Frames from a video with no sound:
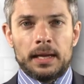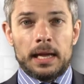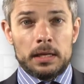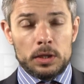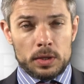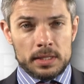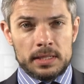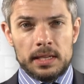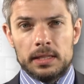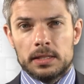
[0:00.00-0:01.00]
And you can
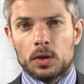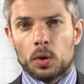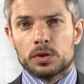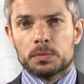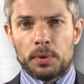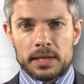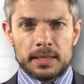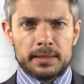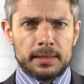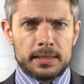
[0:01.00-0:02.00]
see these ghosts
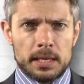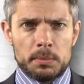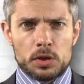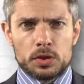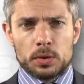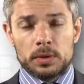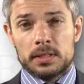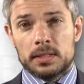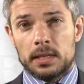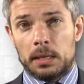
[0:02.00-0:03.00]
present in this image. So
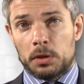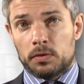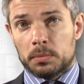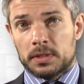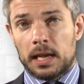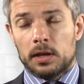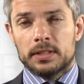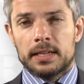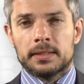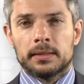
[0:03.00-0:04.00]
this is the image from scalar
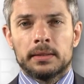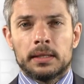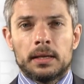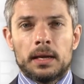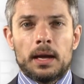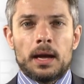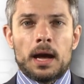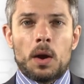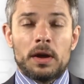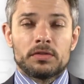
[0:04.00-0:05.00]
data.
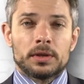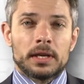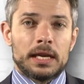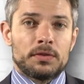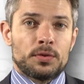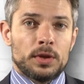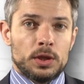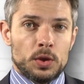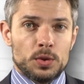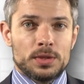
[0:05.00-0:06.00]
However, if we
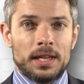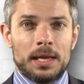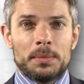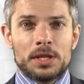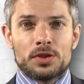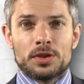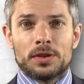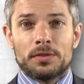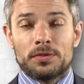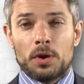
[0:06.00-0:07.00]
use the image
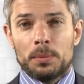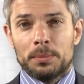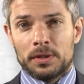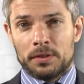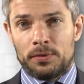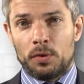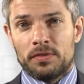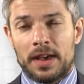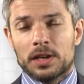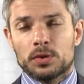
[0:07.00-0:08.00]
from the full
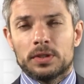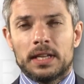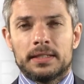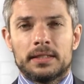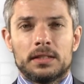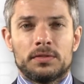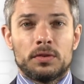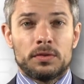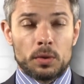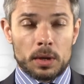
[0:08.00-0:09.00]
vector data, the
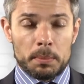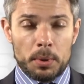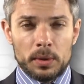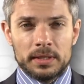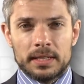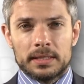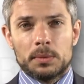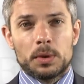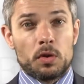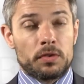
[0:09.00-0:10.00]
full four component data,
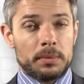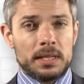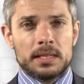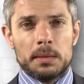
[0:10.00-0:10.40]
we go from this